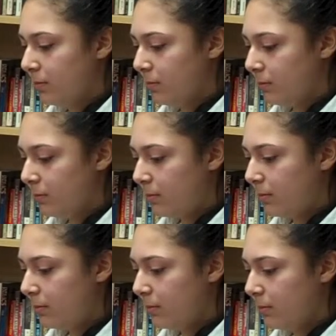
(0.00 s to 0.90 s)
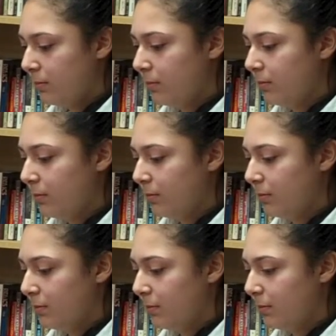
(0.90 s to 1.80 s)

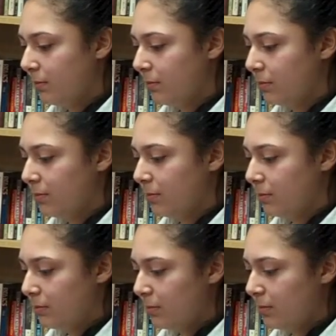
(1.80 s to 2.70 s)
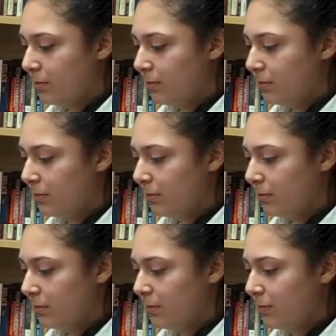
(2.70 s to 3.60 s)

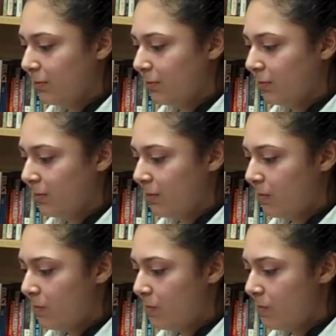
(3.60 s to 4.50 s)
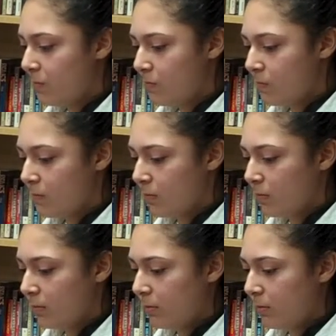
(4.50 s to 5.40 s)

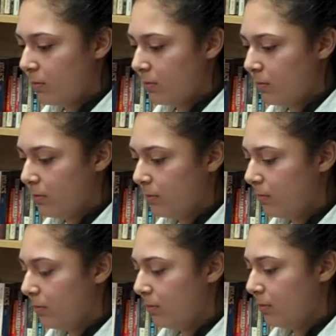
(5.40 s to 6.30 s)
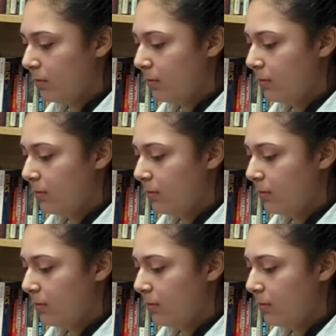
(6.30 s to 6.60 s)
No words are spoken by the person on screen.